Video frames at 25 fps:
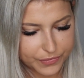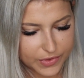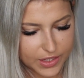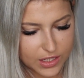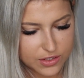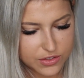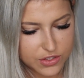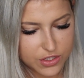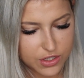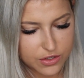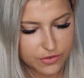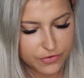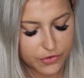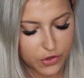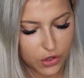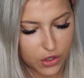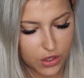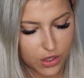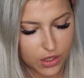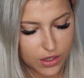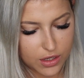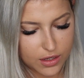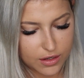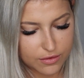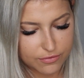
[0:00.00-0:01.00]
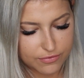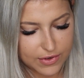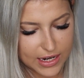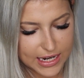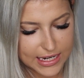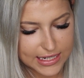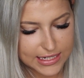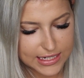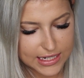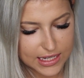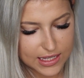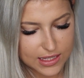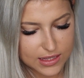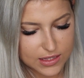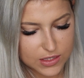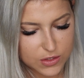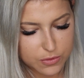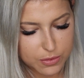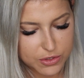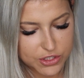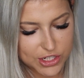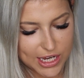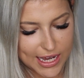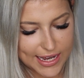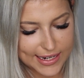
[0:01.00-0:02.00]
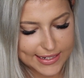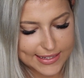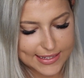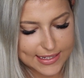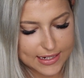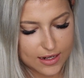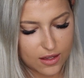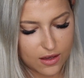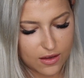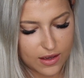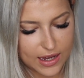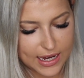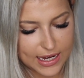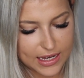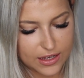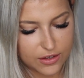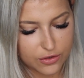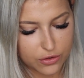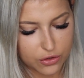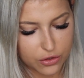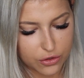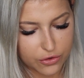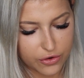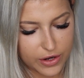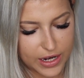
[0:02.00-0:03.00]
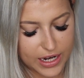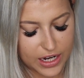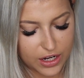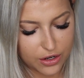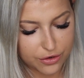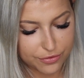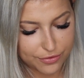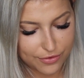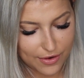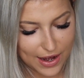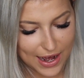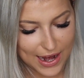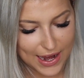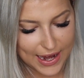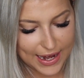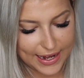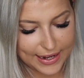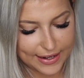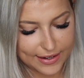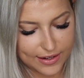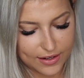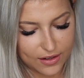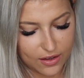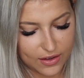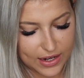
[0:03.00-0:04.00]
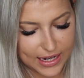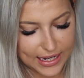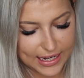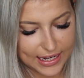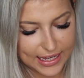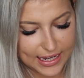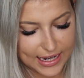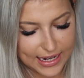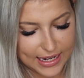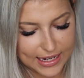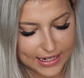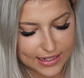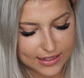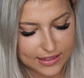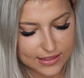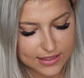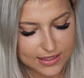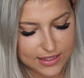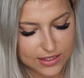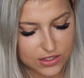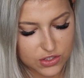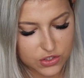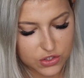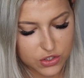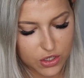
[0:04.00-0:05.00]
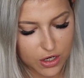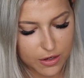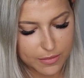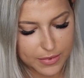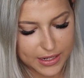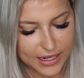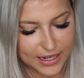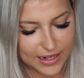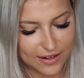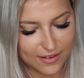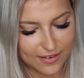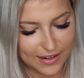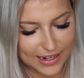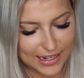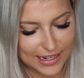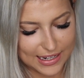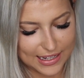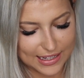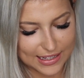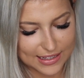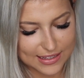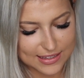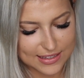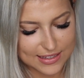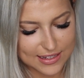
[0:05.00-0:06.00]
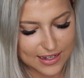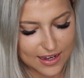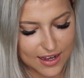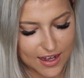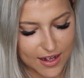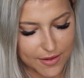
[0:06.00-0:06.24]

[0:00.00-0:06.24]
So you've got radiance, which adds light. You've got grit and grain, light links. There's so many light links.